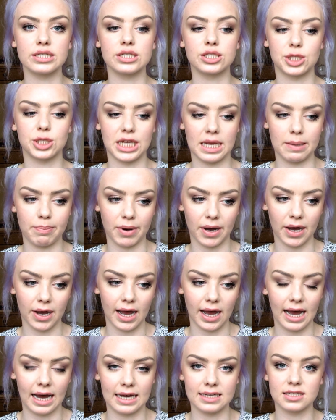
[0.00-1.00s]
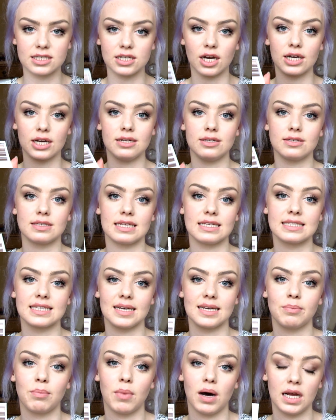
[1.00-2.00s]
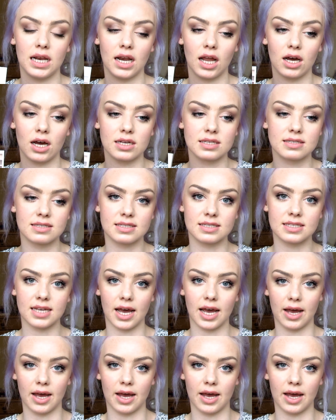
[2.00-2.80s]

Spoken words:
cheaper. And I use this in my last,